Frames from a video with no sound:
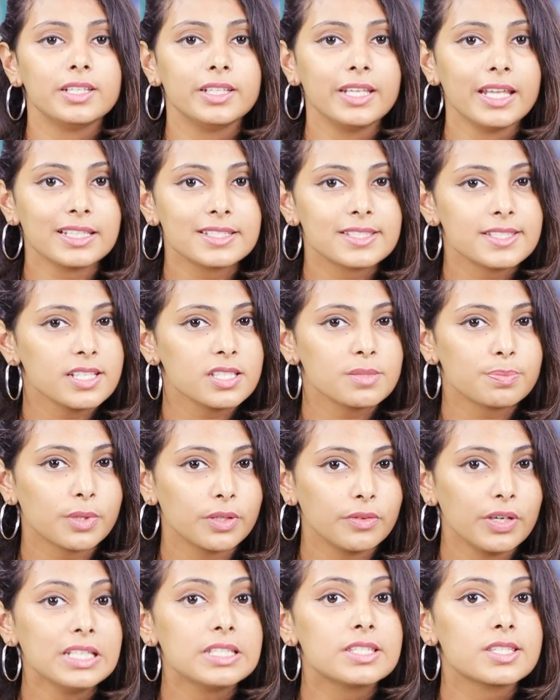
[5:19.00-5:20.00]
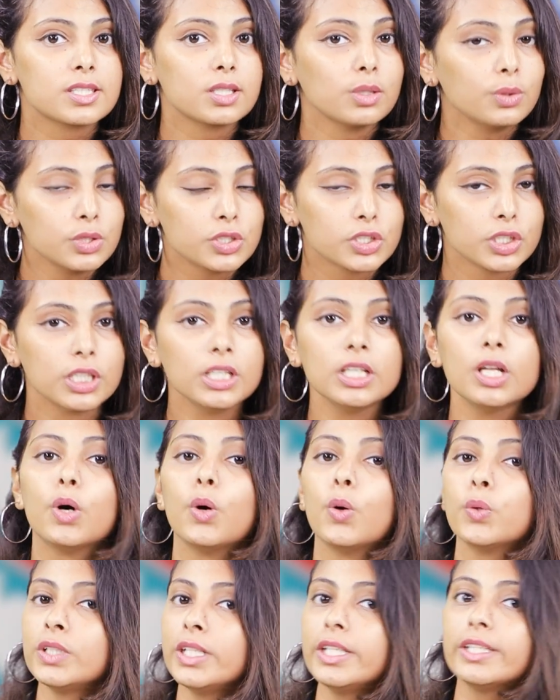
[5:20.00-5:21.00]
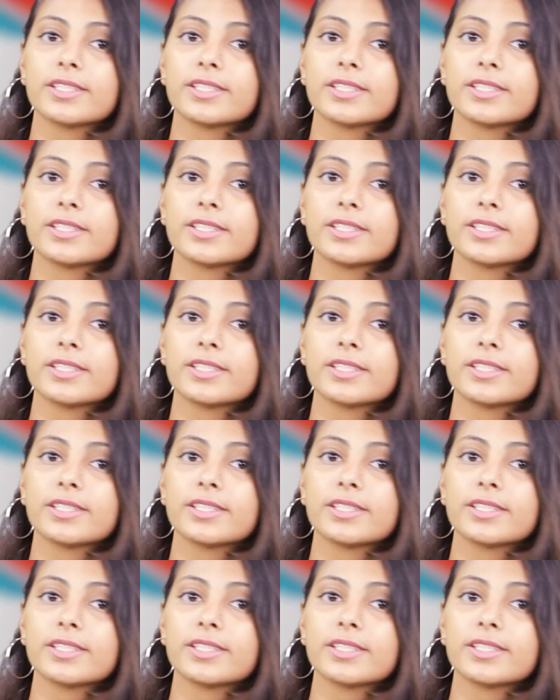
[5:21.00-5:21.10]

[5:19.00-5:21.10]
Next is provide social only